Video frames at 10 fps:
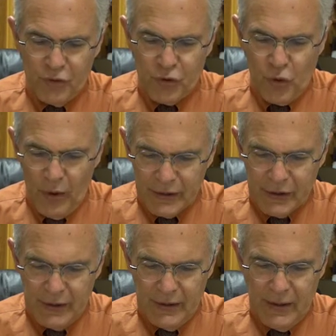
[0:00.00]

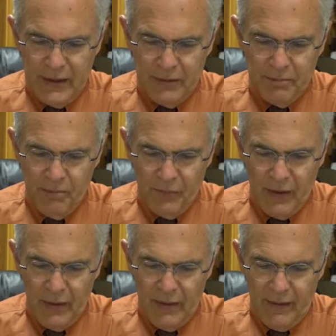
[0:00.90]
Trust in Him,
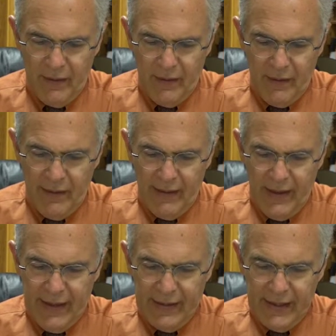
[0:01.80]

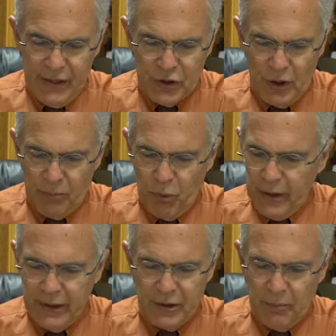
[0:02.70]
and He shall
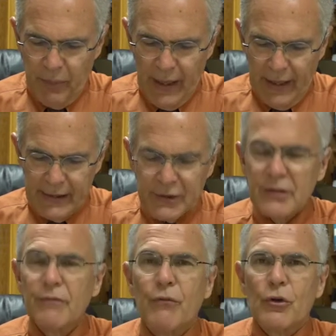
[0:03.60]
bring it to pass.
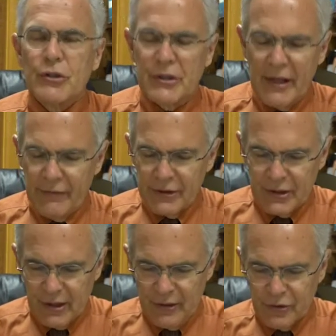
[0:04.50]
Verse 7
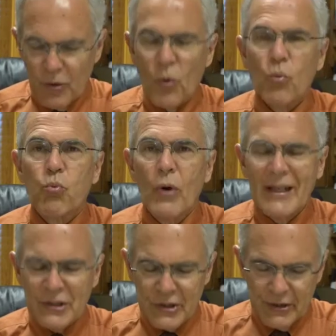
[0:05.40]
says,
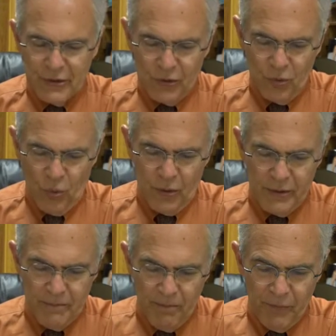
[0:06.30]
rest in the Lord.